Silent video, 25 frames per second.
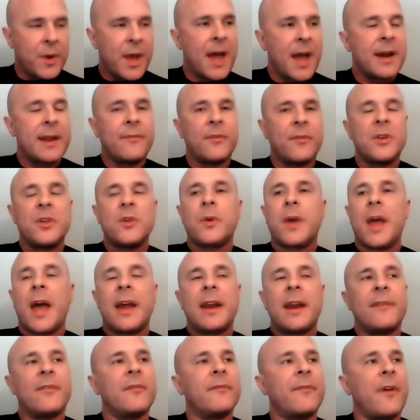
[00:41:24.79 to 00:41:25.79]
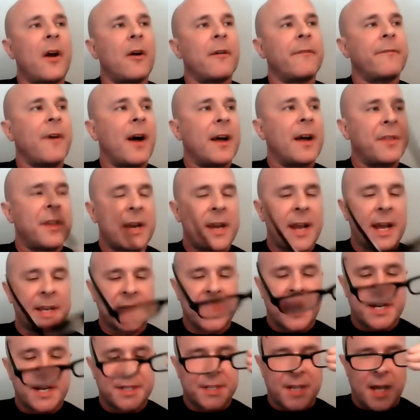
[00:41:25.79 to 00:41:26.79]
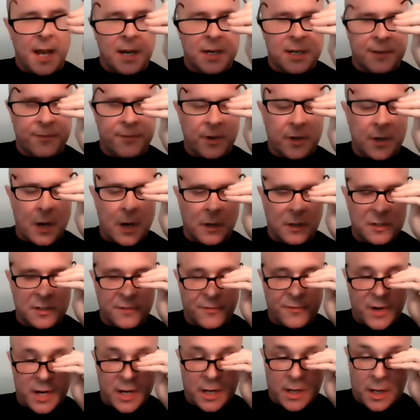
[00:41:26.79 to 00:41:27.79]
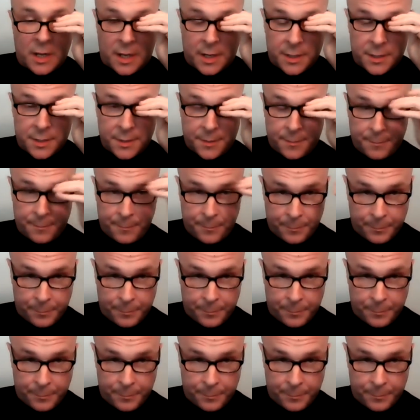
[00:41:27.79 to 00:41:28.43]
You can't even, you can't even verify that he has any scientific knowledge of any kind.